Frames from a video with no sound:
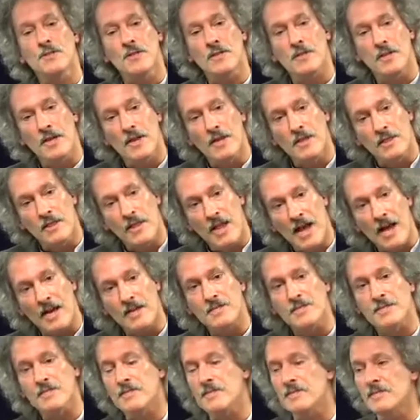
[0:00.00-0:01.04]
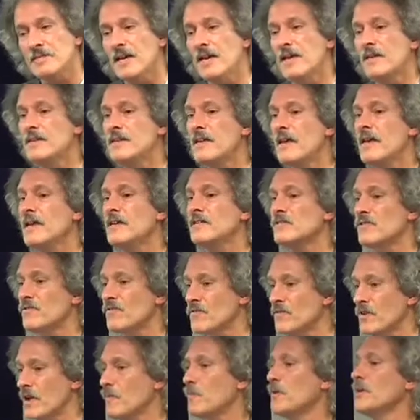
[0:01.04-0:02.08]
the last 10 days of
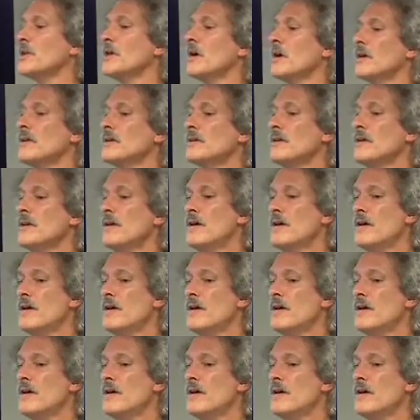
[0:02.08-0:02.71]
Ramadan,